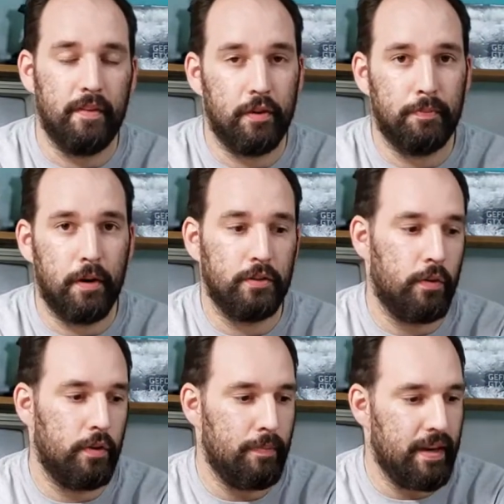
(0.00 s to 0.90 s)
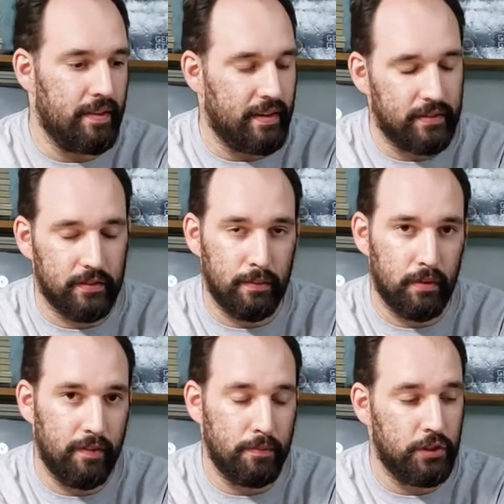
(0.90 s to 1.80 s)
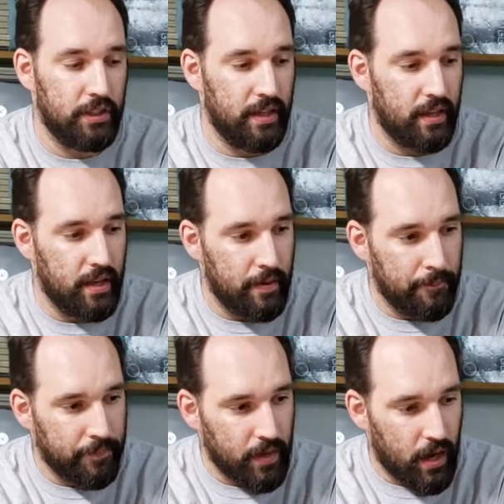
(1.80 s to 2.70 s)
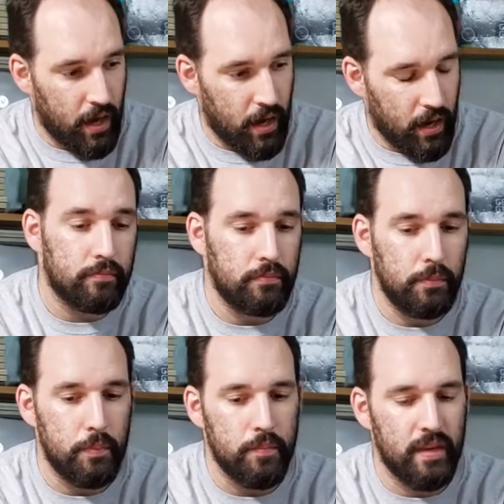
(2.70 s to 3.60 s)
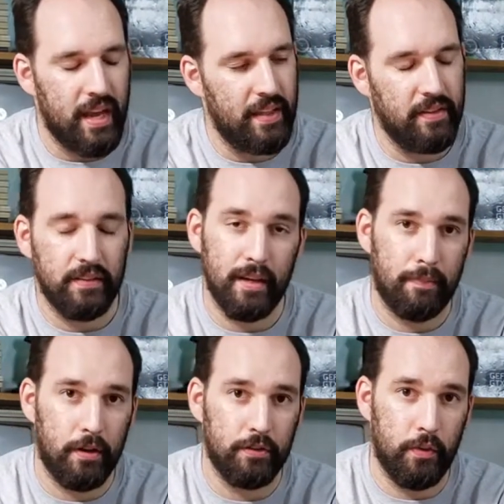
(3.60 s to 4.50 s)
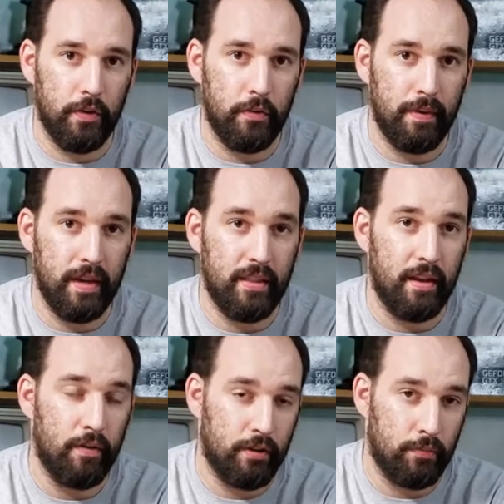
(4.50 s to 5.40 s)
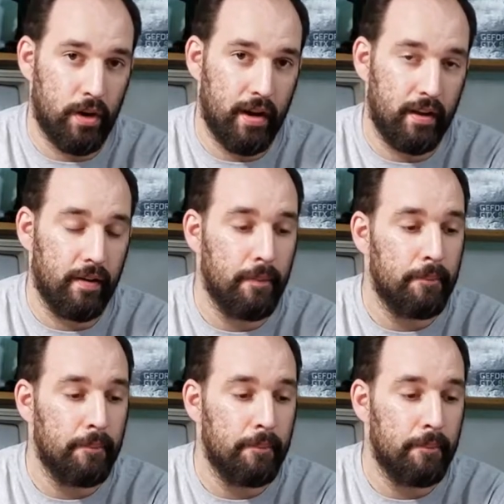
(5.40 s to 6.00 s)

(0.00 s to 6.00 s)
first part is going to be the disassembly of the machine, and then the second part is going to be the retrobriting,